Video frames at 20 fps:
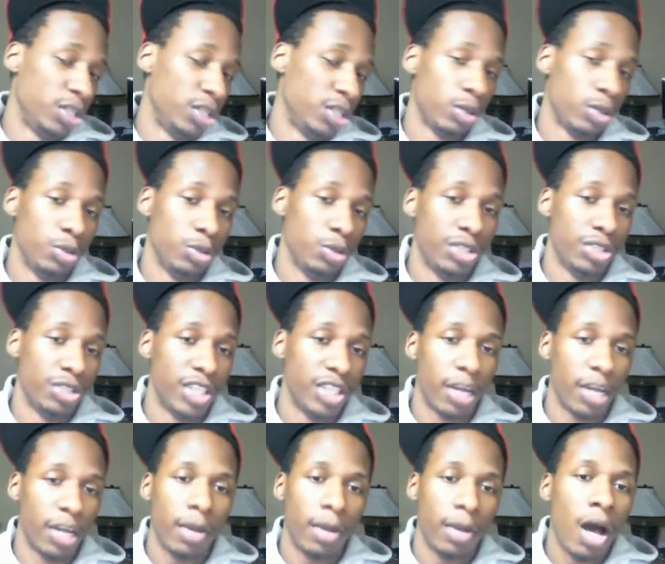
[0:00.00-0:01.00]
Who's the
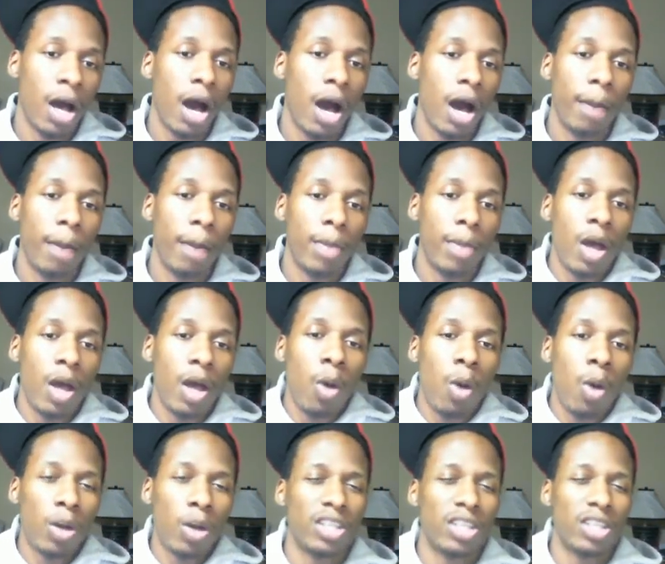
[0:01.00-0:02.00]
GM?
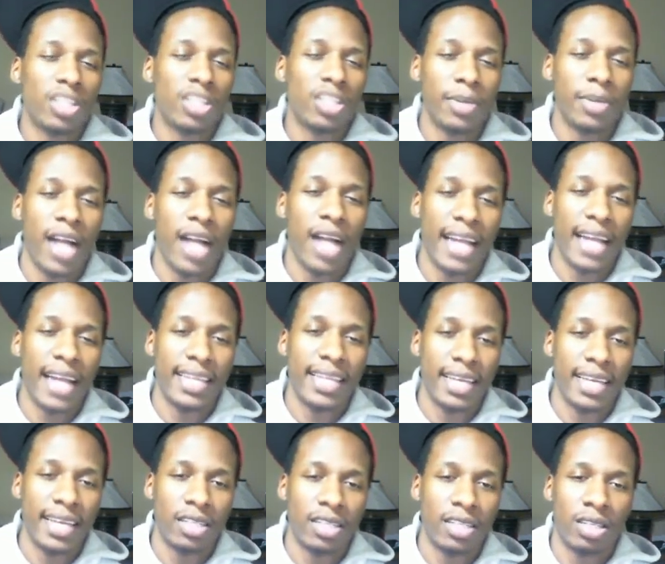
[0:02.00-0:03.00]
What are some of your
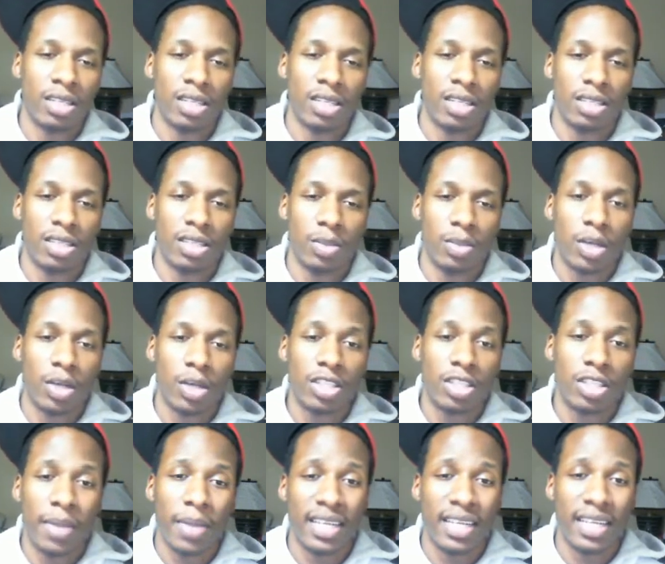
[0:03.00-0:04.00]
ideas? What are
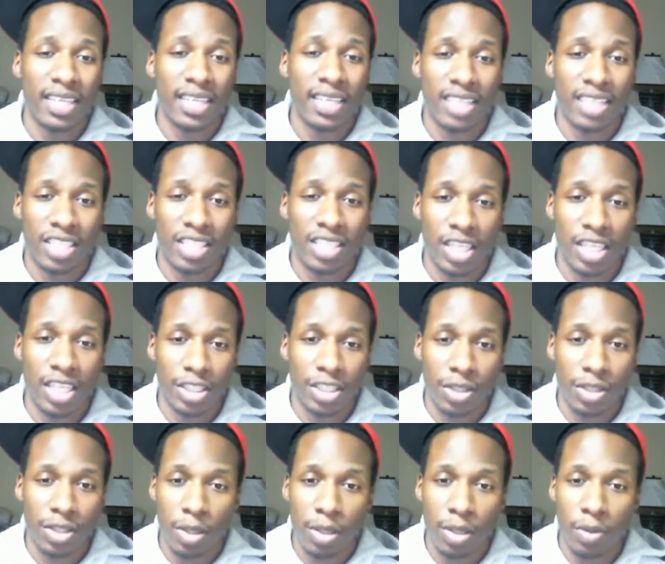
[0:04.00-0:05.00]
some ideas / changes you
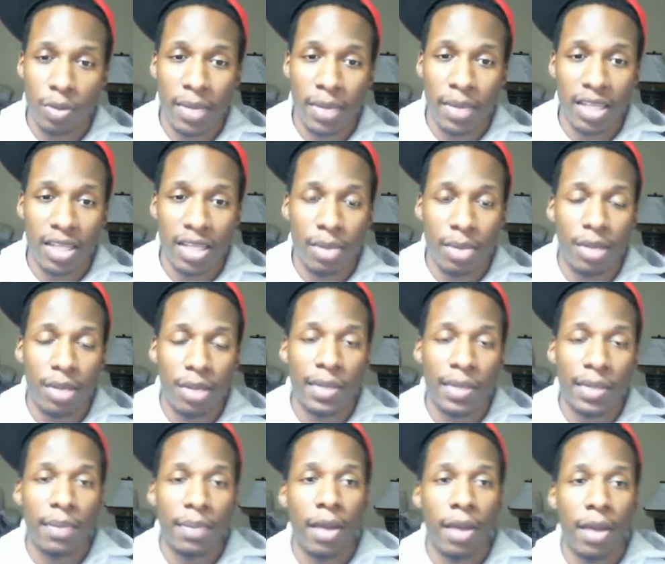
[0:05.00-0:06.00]
think would make
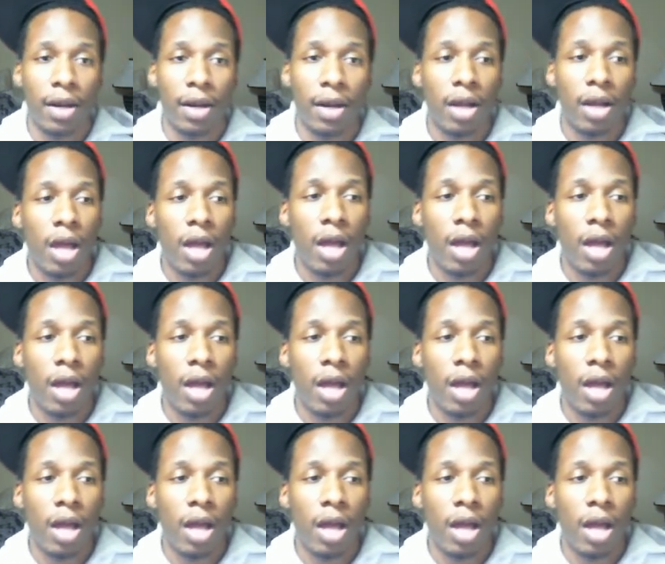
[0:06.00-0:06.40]
WWE better?